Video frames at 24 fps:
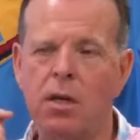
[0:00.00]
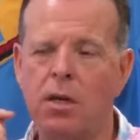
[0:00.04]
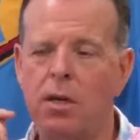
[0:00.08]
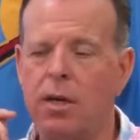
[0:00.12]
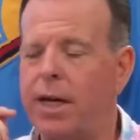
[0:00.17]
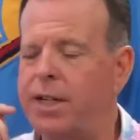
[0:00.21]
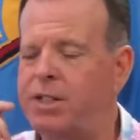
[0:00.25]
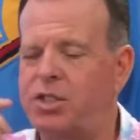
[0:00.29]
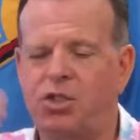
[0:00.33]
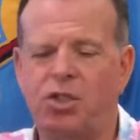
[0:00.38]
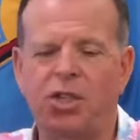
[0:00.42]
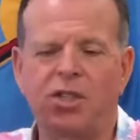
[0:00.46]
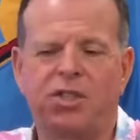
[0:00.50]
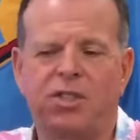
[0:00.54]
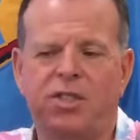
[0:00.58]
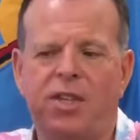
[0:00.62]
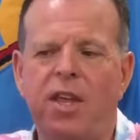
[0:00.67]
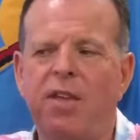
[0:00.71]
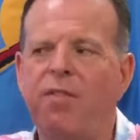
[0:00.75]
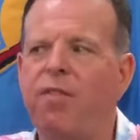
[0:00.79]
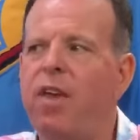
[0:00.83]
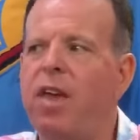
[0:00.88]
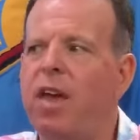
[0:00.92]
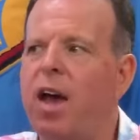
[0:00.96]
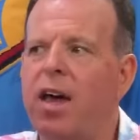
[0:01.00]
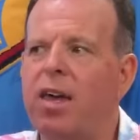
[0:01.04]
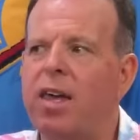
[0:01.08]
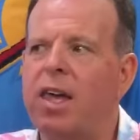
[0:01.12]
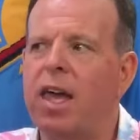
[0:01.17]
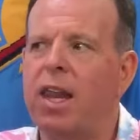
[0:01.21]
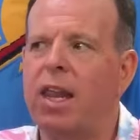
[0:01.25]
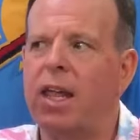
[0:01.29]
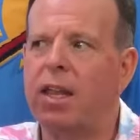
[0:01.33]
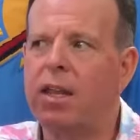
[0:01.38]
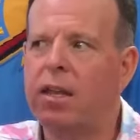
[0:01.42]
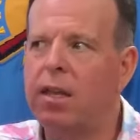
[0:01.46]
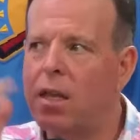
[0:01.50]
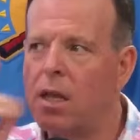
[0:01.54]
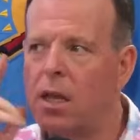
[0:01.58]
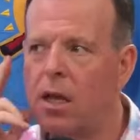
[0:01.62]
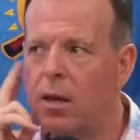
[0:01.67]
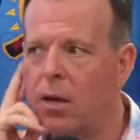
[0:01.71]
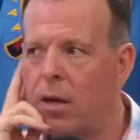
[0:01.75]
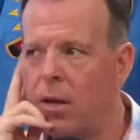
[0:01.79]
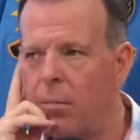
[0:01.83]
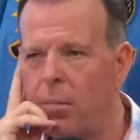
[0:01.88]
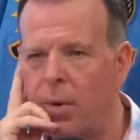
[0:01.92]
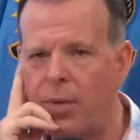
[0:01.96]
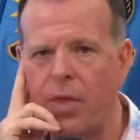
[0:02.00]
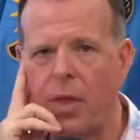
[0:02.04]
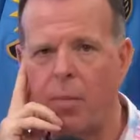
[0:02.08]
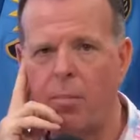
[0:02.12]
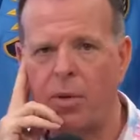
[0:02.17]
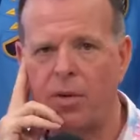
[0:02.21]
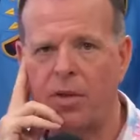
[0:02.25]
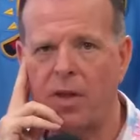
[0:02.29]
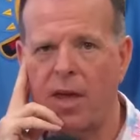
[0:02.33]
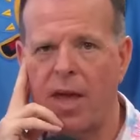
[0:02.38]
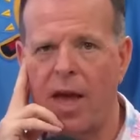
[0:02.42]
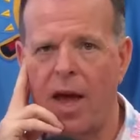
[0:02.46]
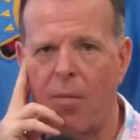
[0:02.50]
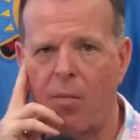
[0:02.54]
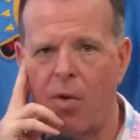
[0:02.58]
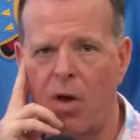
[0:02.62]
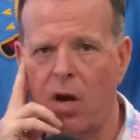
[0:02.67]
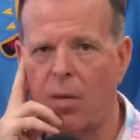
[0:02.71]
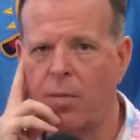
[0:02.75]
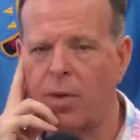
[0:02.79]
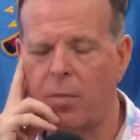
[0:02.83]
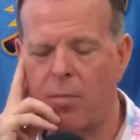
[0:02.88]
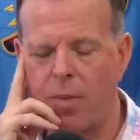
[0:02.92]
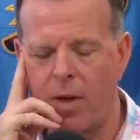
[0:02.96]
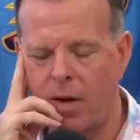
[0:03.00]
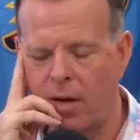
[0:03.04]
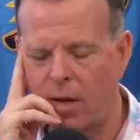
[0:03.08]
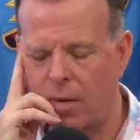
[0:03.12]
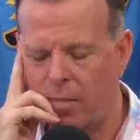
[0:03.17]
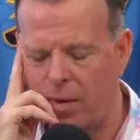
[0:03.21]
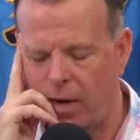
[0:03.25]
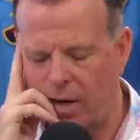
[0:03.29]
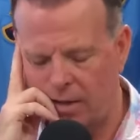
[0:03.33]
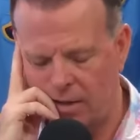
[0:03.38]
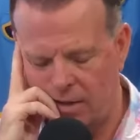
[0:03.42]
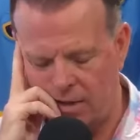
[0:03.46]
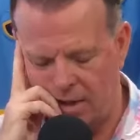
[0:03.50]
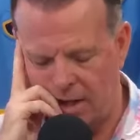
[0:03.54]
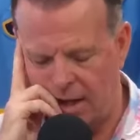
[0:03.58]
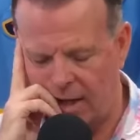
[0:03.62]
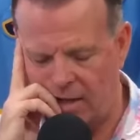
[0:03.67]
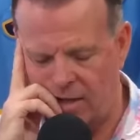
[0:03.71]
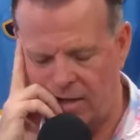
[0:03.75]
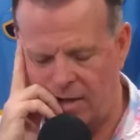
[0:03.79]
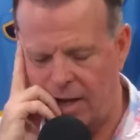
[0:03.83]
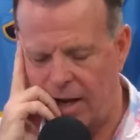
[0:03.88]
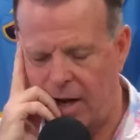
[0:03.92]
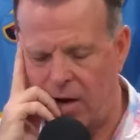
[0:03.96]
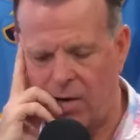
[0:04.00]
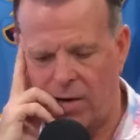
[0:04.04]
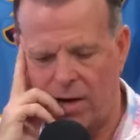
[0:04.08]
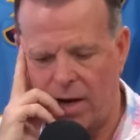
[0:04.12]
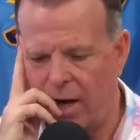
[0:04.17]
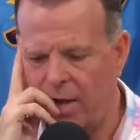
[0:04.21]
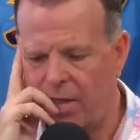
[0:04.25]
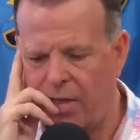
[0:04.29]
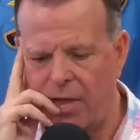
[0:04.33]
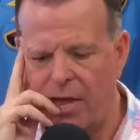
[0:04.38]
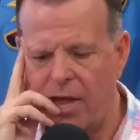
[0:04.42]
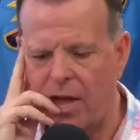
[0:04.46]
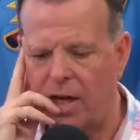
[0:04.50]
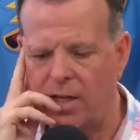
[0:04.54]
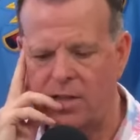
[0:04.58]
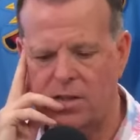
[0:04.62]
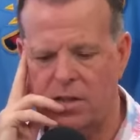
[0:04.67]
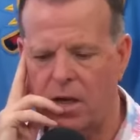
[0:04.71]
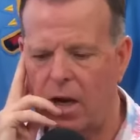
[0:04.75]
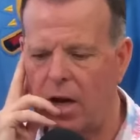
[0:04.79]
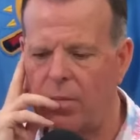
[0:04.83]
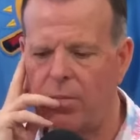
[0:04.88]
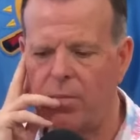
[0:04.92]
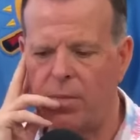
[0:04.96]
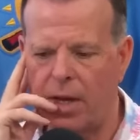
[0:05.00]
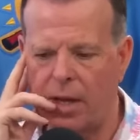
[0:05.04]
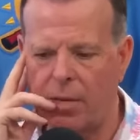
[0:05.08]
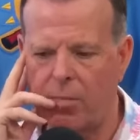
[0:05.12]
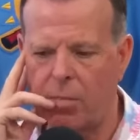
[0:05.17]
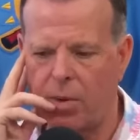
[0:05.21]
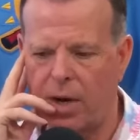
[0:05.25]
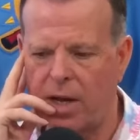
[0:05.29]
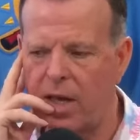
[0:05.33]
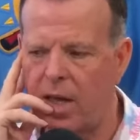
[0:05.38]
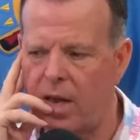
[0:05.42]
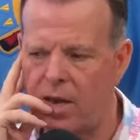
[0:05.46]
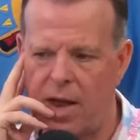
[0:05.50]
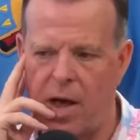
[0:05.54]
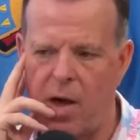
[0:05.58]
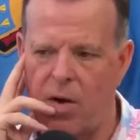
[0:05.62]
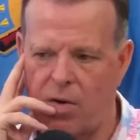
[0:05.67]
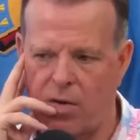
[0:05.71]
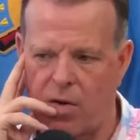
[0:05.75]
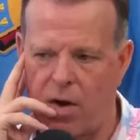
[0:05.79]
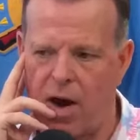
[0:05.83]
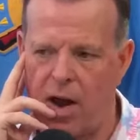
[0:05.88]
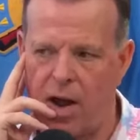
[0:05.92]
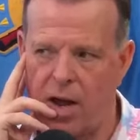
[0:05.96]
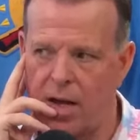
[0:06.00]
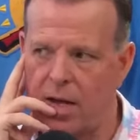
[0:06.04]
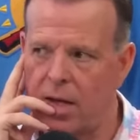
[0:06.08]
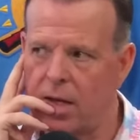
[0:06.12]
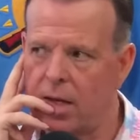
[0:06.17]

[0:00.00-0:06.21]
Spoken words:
It's just TV, I get it. But they put the camera on him in the penalty box, his head's down, and I think I saw him breaking down crying.